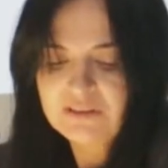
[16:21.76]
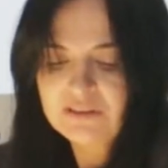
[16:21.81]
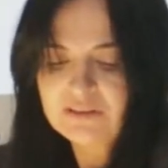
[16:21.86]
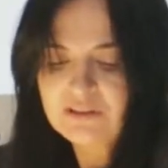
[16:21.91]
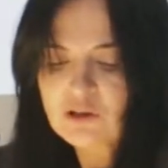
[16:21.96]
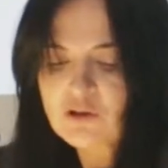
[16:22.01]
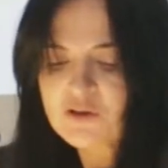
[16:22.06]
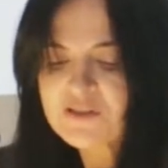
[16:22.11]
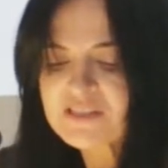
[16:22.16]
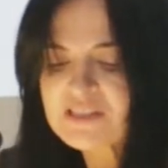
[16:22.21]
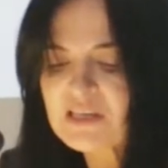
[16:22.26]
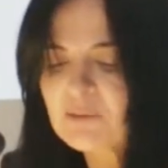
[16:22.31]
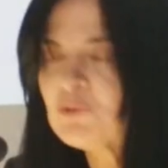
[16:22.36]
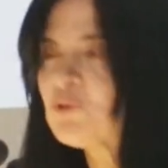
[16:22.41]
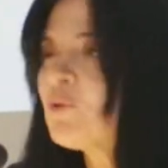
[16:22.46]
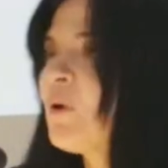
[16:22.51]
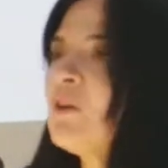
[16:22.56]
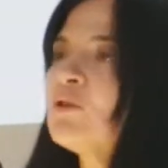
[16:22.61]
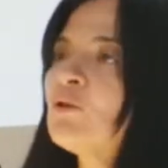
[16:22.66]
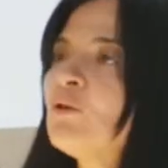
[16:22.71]
the
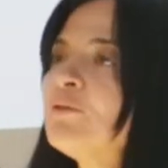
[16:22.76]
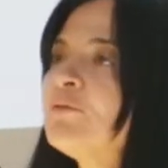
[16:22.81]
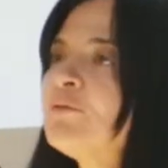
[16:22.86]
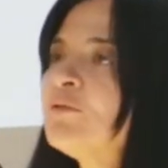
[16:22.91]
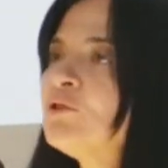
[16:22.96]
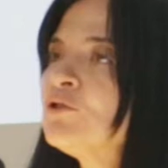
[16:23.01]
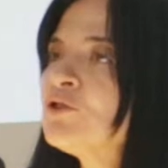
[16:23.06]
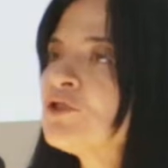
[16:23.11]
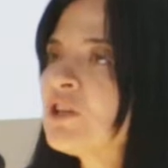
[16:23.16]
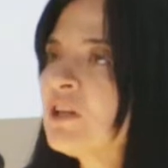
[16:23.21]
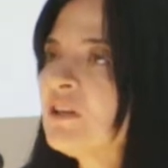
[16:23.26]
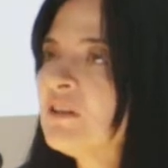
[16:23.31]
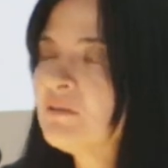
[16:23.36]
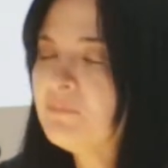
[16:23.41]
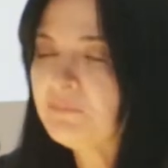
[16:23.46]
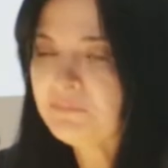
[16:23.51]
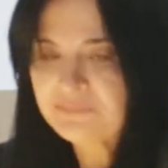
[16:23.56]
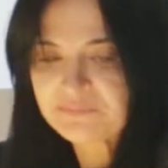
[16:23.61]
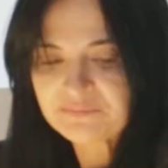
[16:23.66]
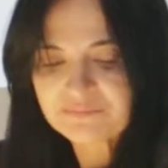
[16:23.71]
conceptual
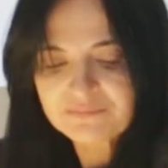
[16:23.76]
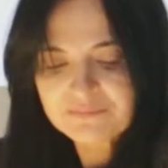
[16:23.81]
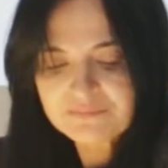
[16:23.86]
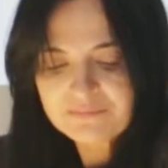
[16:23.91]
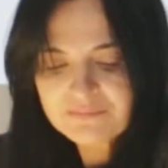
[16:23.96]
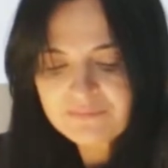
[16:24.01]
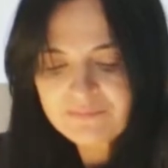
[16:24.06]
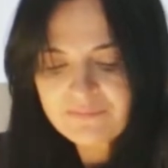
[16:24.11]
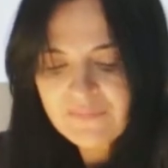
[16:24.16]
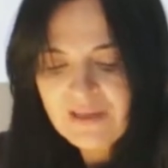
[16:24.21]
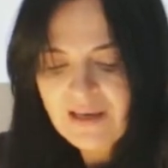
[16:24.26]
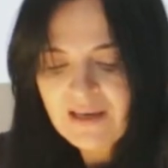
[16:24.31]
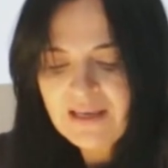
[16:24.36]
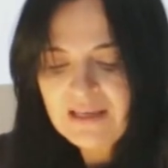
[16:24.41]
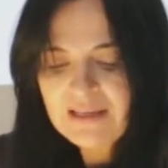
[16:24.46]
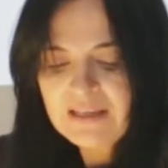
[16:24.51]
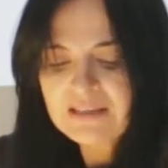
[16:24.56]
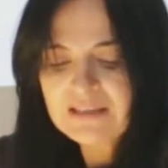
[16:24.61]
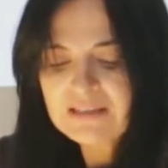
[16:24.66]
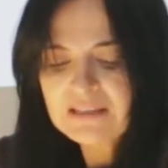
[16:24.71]
confusion,
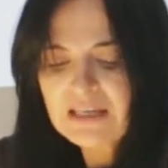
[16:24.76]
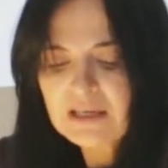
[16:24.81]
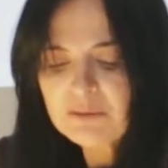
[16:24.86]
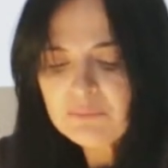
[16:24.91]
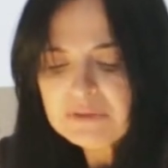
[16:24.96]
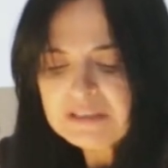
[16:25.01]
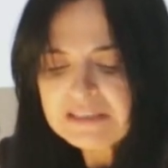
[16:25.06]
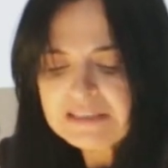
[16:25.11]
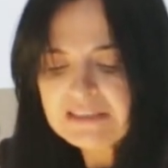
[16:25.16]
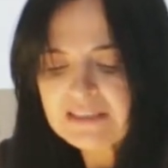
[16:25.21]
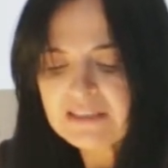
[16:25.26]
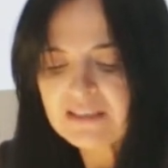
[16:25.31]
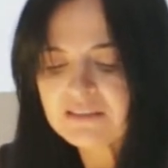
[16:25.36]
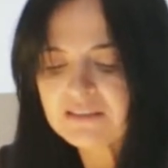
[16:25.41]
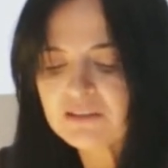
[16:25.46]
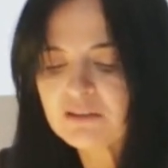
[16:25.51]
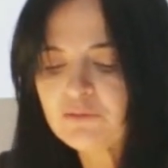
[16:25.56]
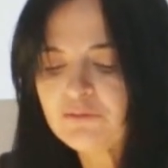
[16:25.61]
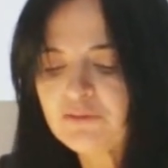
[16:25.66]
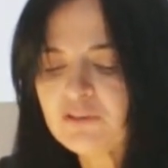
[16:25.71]
namely in
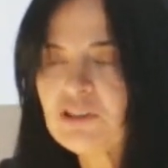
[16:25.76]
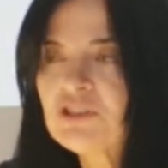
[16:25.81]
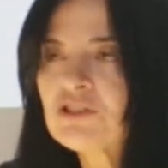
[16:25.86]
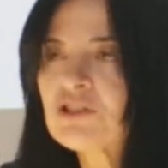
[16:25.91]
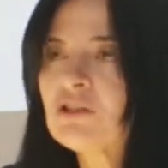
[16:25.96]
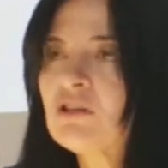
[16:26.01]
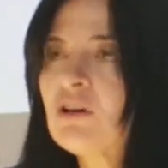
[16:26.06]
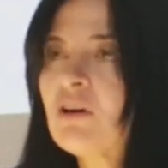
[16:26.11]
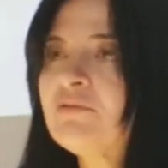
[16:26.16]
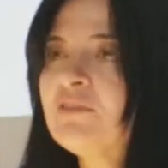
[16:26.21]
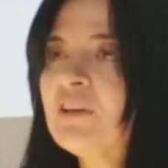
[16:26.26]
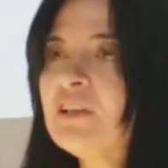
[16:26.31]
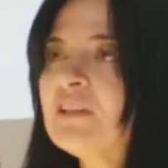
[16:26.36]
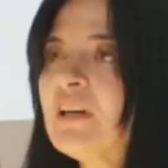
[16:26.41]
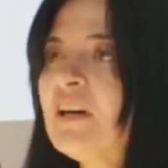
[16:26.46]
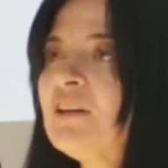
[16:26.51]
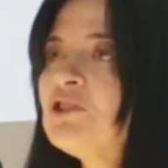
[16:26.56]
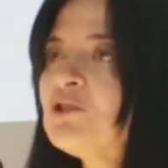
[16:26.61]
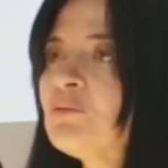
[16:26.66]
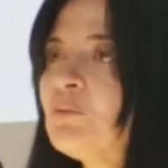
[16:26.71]
the definition of
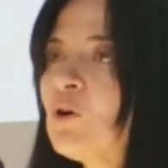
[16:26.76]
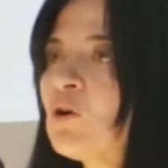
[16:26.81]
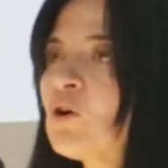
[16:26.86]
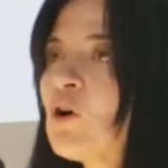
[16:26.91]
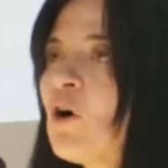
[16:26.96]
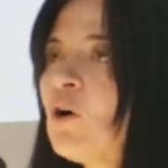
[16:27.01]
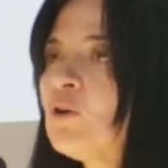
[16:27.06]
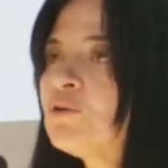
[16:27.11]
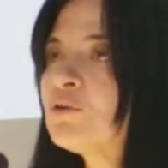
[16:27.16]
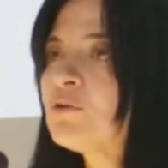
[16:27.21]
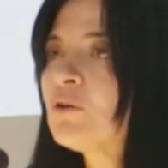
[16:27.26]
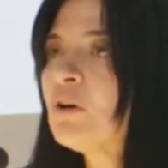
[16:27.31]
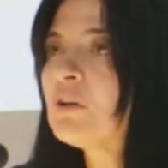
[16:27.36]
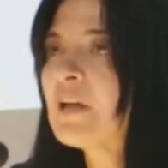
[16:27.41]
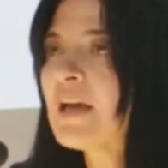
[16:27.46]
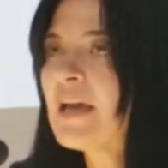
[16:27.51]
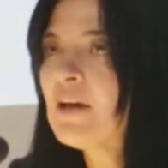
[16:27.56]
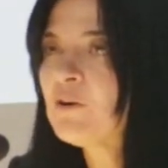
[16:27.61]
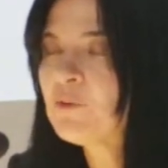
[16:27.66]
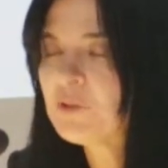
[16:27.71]
intangible
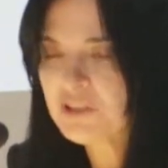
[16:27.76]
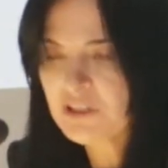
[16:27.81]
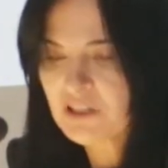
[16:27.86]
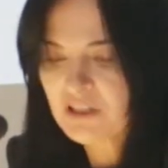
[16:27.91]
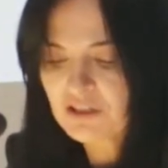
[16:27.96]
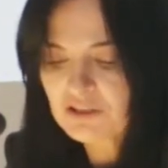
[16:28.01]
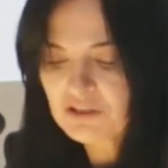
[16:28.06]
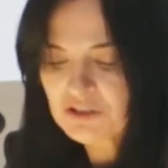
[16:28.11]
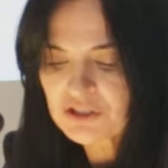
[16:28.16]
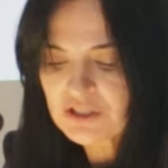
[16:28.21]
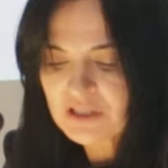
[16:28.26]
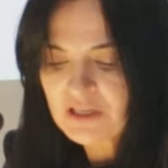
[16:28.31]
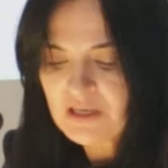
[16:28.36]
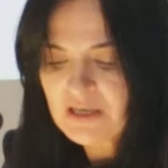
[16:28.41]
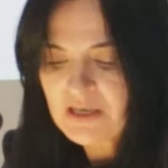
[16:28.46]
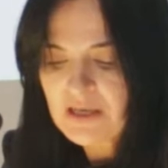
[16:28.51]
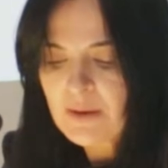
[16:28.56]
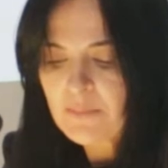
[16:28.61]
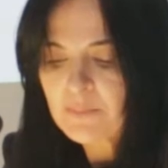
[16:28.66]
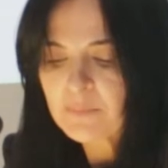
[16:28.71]
cultural heritage,
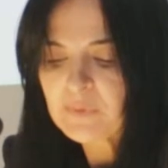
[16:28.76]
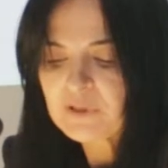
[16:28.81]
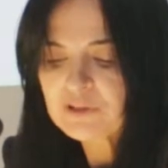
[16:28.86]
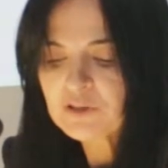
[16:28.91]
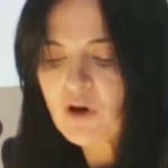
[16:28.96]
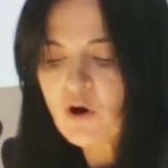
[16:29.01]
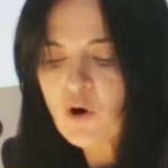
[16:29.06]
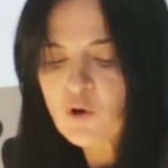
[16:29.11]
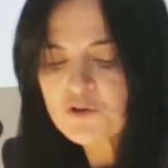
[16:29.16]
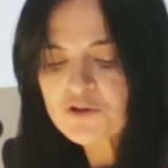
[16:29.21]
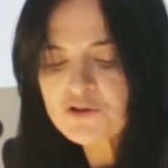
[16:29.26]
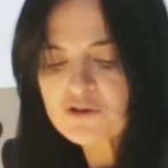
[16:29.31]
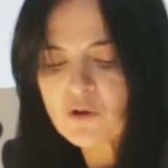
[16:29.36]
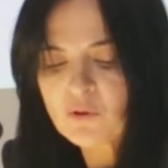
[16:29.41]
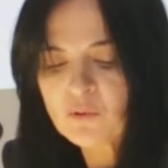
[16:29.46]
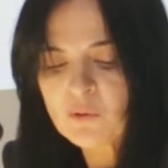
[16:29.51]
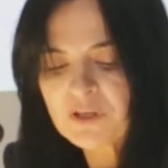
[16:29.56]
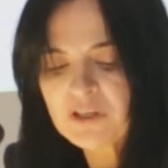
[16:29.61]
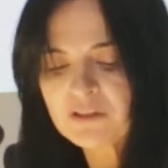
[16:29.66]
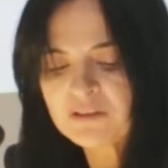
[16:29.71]
but
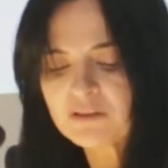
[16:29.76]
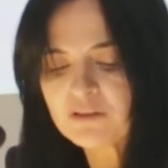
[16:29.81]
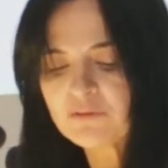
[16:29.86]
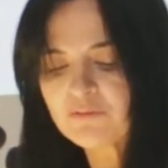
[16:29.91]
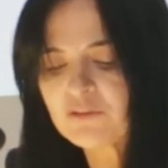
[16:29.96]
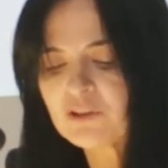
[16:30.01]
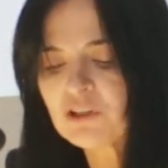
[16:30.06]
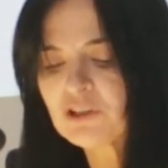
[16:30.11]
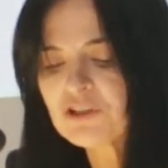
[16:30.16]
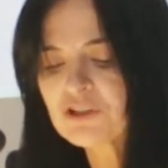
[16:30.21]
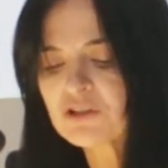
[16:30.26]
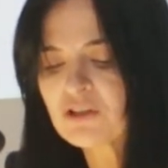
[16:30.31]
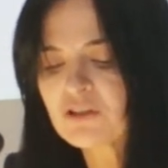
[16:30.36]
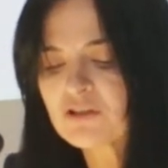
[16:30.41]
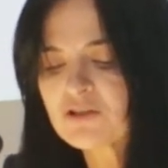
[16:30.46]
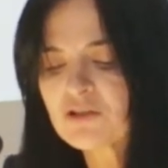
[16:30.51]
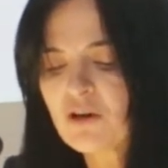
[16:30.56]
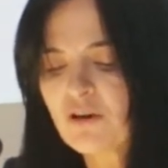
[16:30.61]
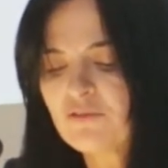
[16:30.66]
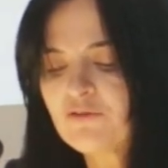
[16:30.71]
also in the
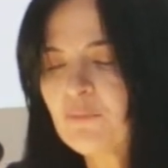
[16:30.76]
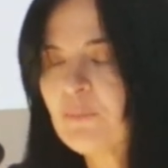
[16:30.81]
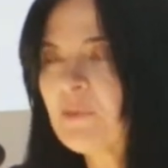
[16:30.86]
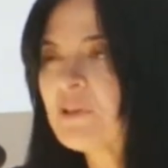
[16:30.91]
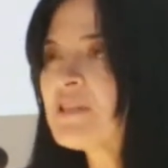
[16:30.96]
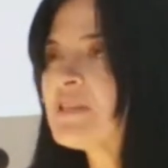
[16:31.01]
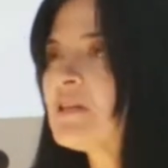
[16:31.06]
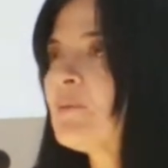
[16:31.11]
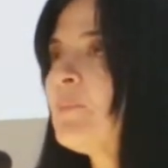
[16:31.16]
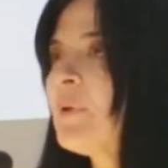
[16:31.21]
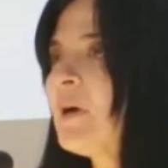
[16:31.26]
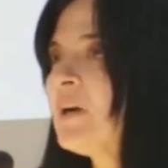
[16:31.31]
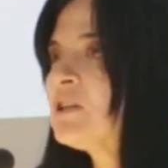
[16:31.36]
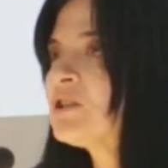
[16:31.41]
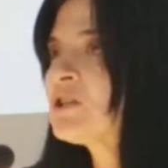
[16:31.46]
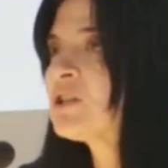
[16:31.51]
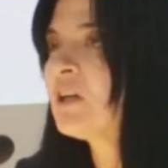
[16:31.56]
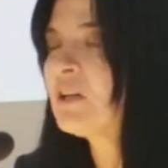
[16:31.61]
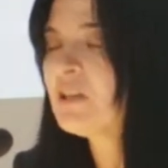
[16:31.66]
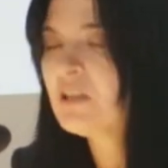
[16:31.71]
definitions of
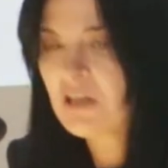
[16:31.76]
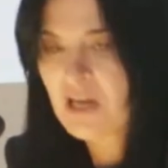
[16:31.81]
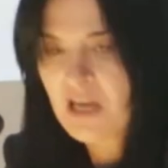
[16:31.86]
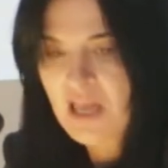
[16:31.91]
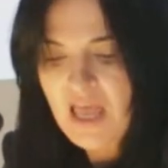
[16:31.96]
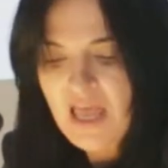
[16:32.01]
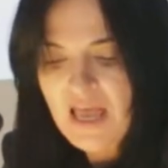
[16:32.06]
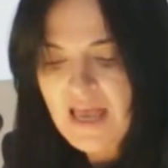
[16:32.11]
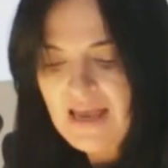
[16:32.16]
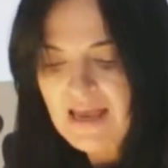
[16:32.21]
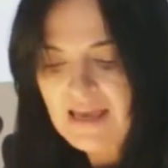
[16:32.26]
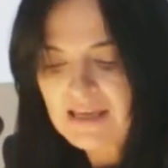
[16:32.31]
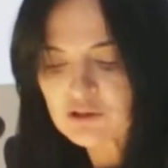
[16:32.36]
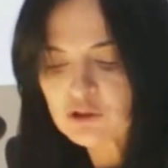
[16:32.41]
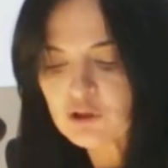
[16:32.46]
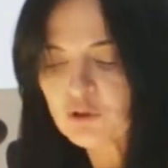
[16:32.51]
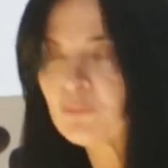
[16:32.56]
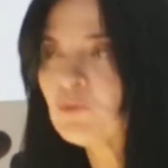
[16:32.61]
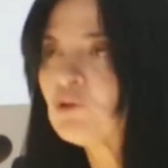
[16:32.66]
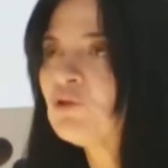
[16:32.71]
participation
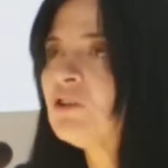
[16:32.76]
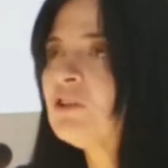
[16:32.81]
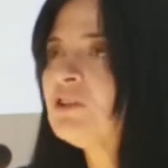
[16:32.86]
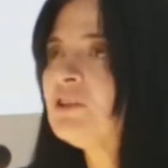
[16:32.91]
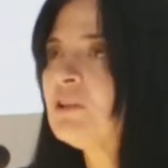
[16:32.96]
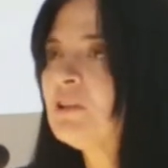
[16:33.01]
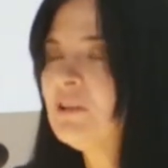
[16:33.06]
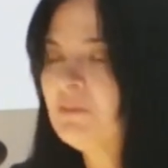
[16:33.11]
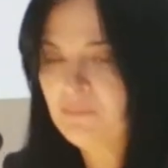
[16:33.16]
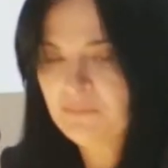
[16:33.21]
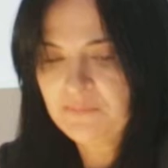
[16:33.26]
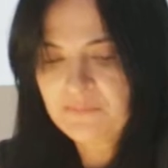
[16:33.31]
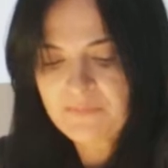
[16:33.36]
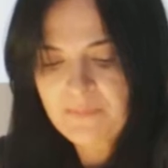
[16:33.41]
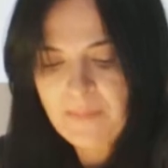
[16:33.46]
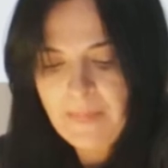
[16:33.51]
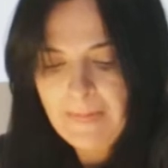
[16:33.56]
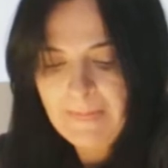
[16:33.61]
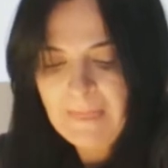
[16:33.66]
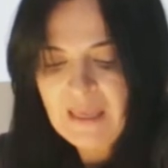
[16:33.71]
and community.
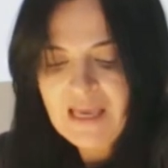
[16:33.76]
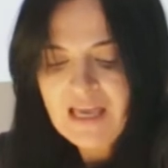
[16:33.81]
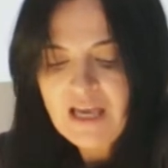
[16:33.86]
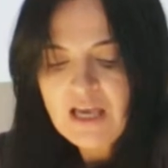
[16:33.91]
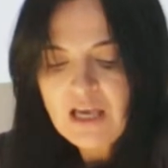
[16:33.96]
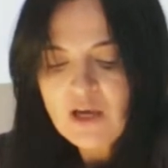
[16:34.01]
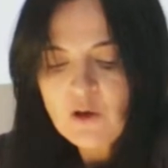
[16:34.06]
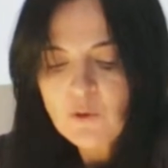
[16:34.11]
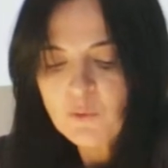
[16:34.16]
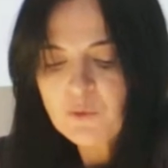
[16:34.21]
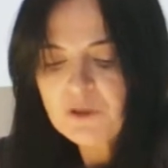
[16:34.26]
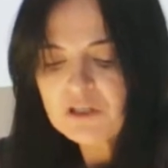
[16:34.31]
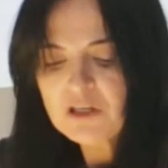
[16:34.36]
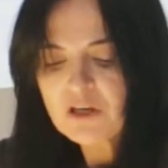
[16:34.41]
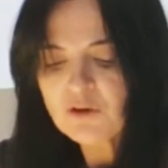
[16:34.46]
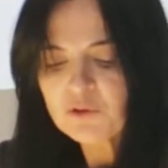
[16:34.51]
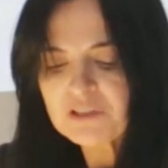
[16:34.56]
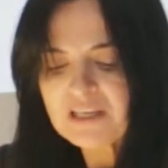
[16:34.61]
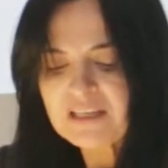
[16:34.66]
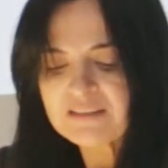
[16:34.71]
We
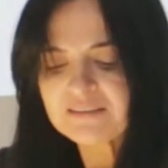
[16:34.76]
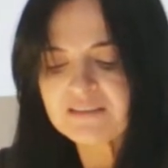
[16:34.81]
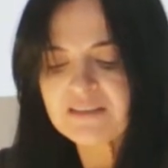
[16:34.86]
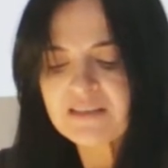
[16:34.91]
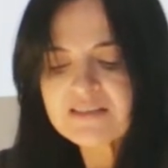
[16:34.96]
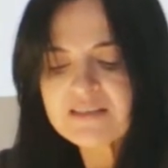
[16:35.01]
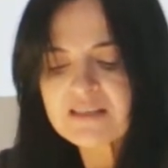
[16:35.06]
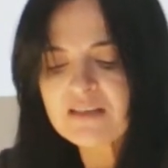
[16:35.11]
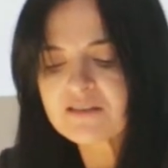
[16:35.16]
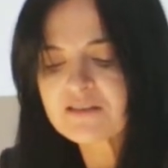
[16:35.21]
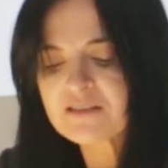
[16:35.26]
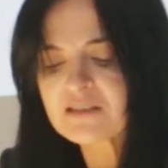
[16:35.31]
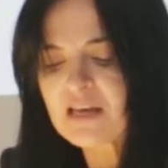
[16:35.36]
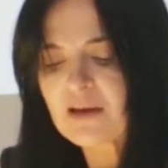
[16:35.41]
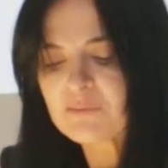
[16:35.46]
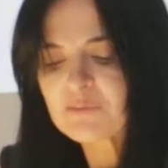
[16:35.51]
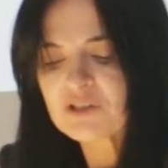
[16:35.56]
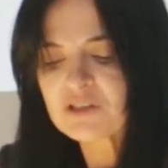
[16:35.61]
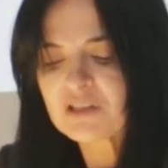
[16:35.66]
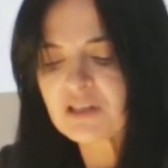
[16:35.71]
know that these
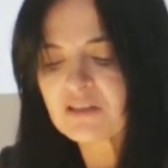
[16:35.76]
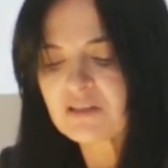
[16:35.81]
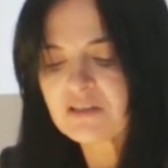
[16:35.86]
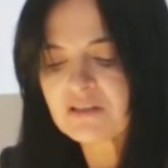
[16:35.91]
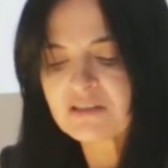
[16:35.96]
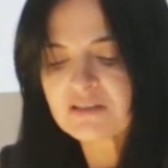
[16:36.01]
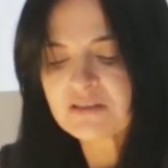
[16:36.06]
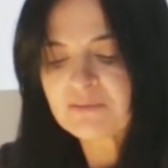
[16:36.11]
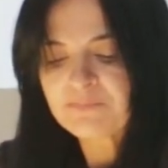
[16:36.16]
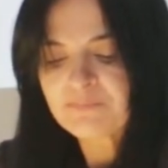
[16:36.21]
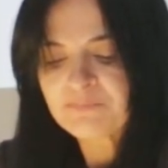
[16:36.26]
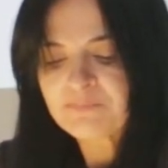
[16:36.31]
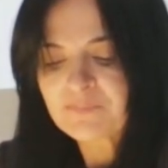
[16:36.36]
conceptions